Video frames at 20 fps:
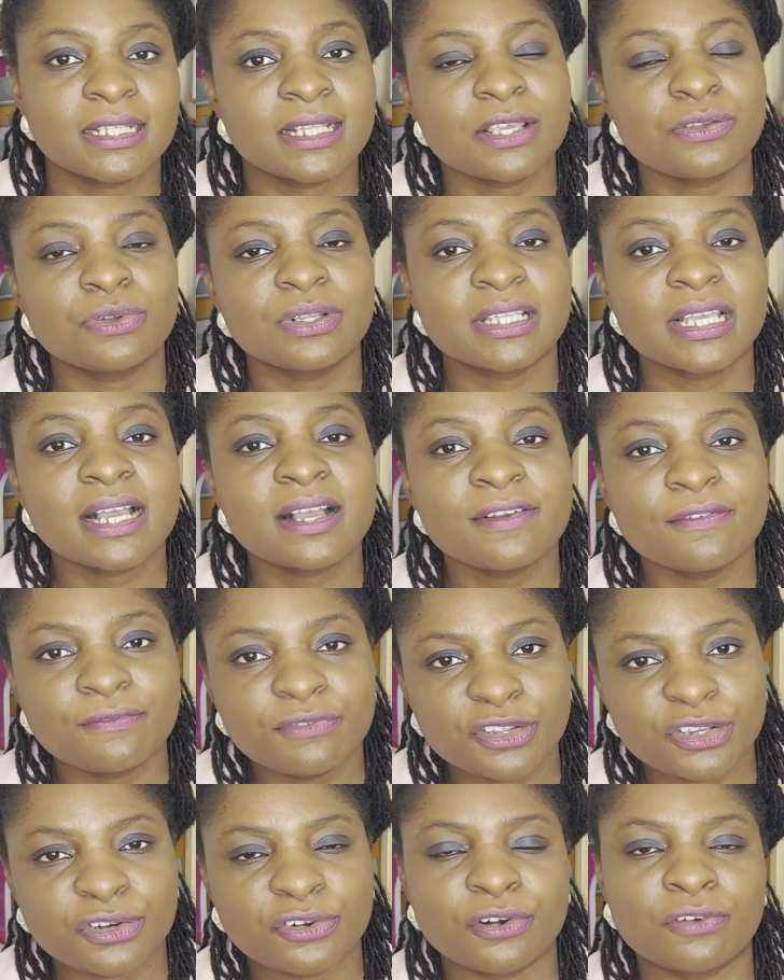Then you take a
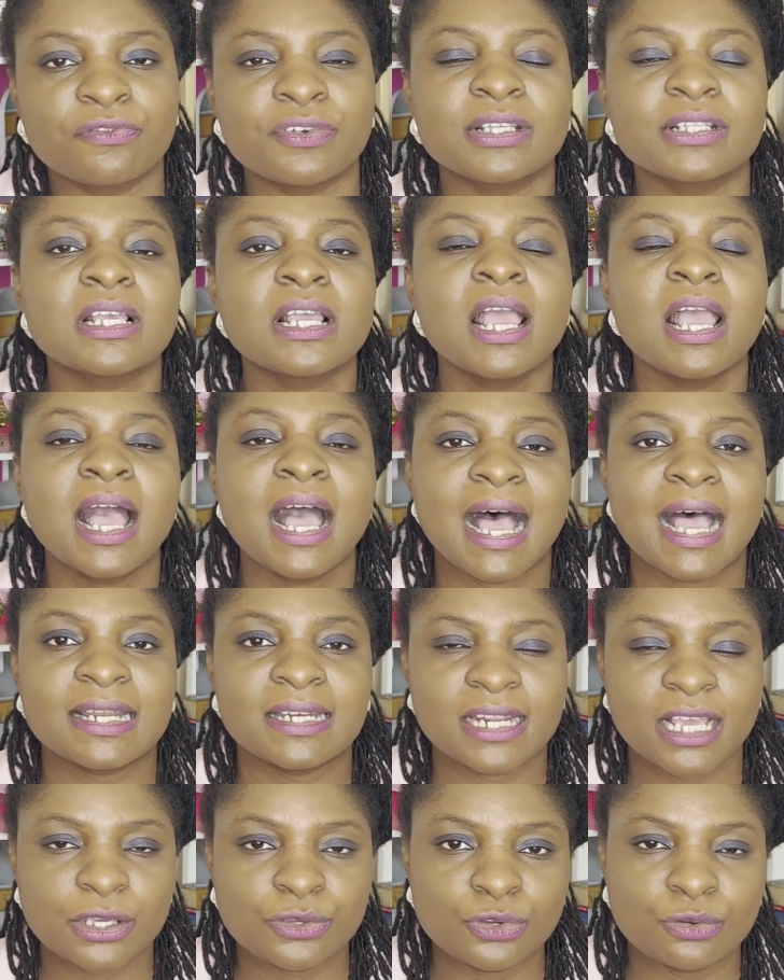video of it and
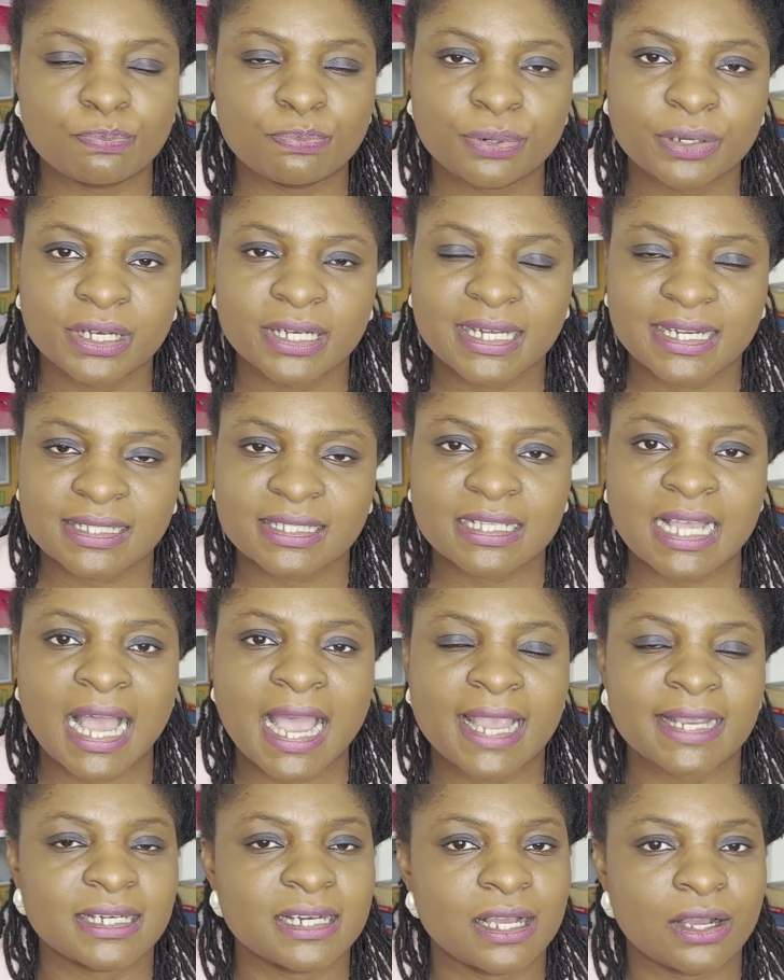then you put it
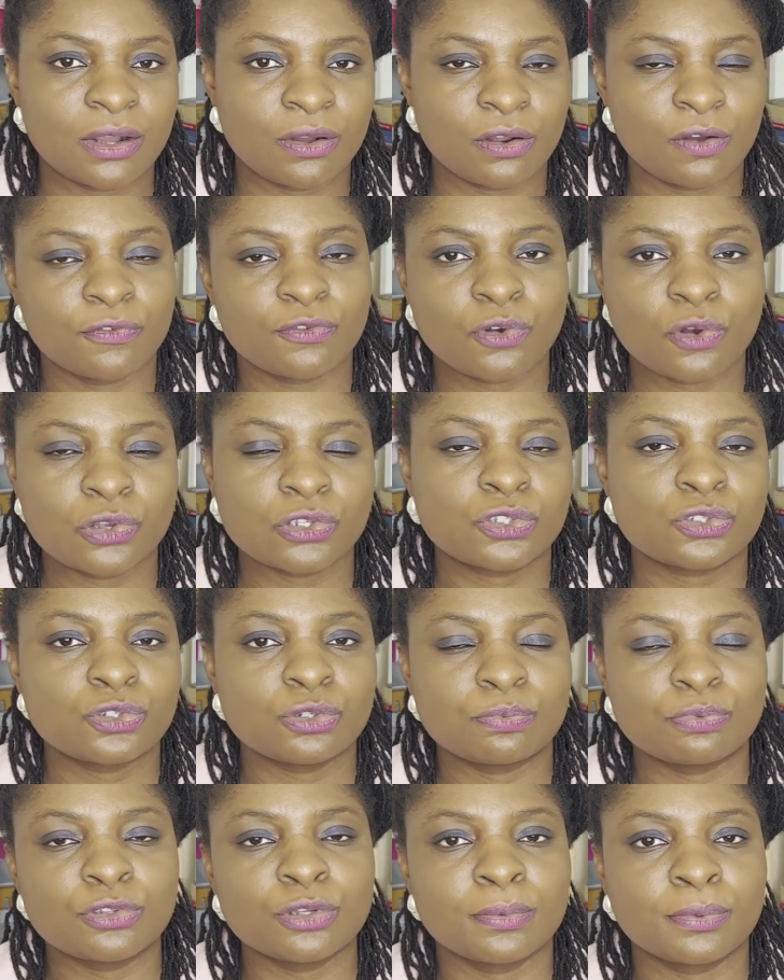aside, of course, to
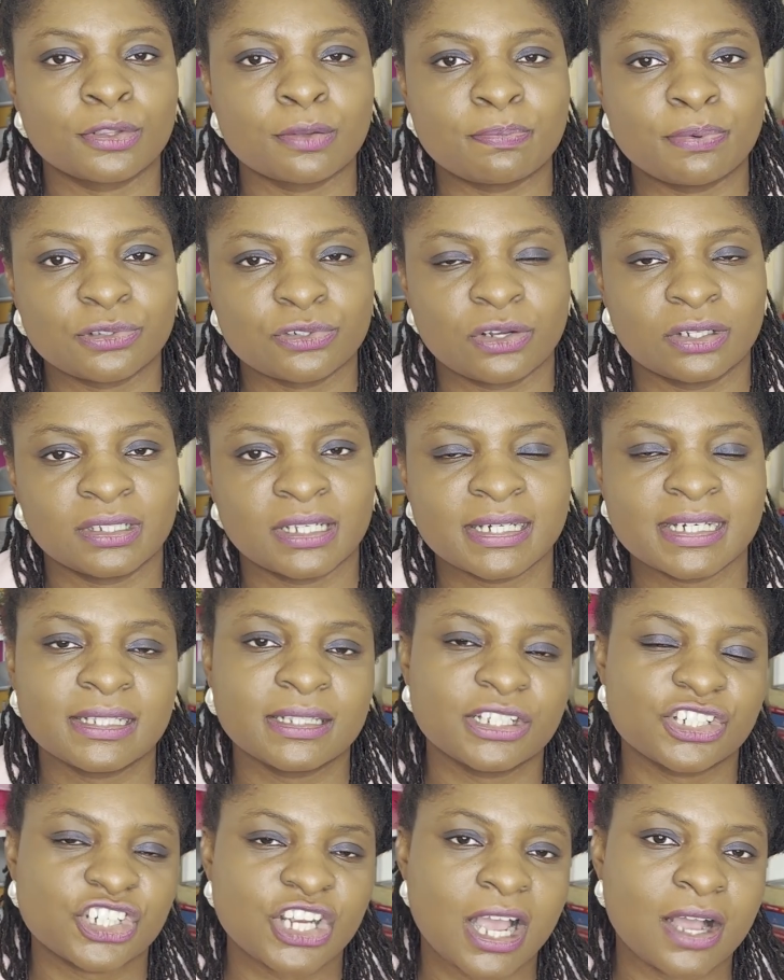put underneath
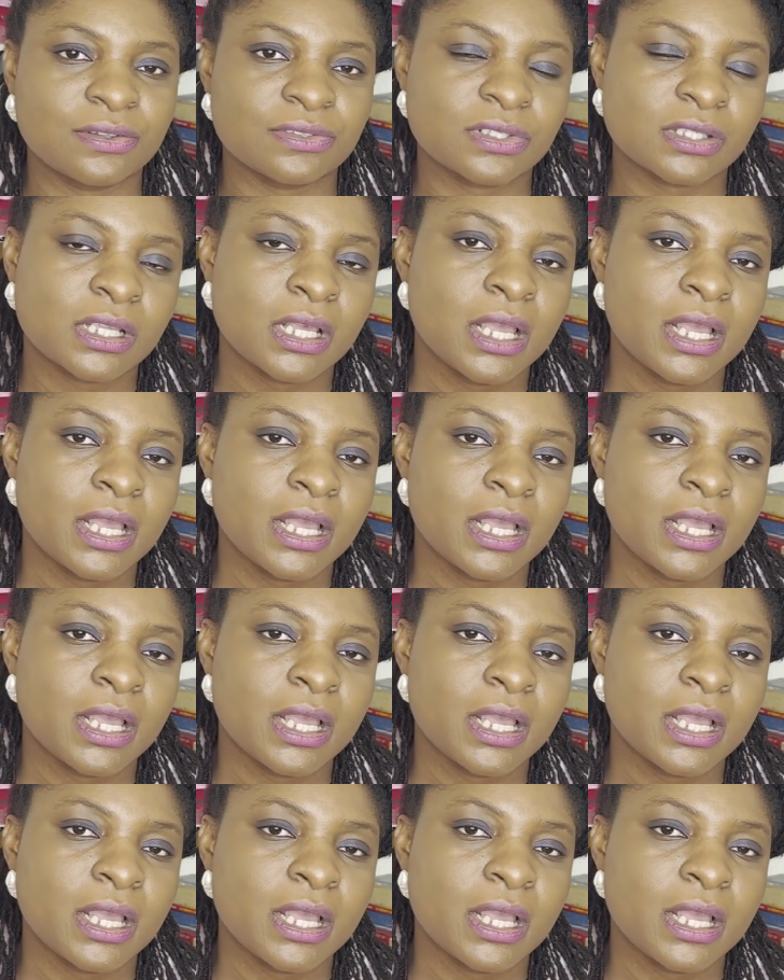the child's